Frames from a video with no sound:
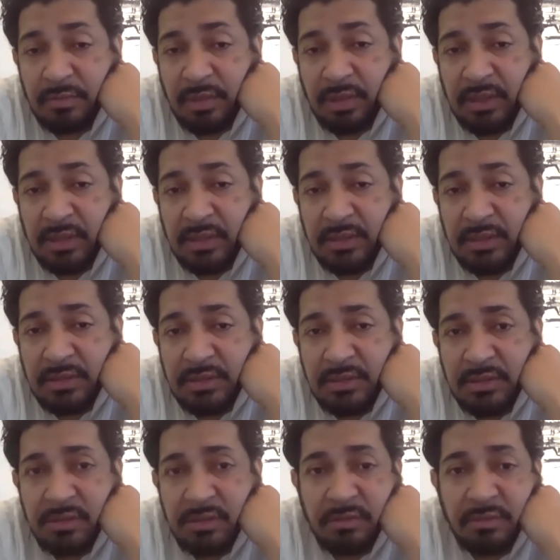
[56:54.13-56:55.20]
is
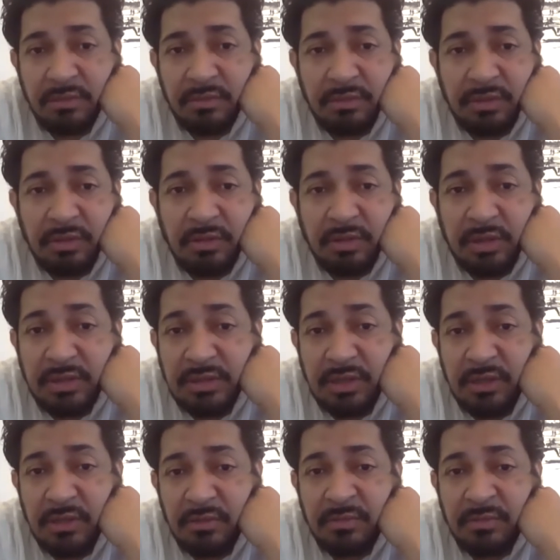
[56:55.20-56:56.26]
to
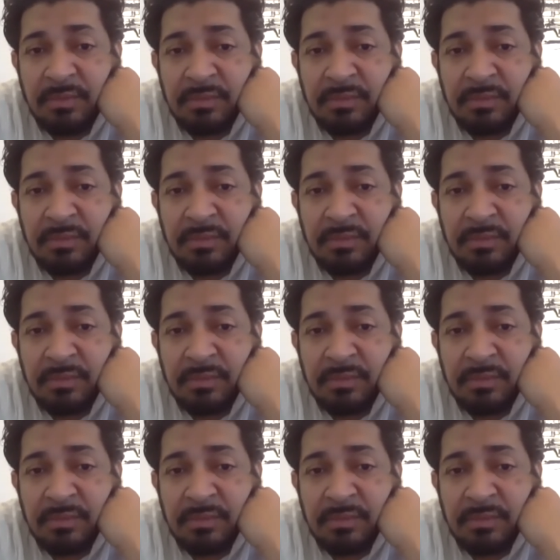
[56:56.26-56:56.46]
continue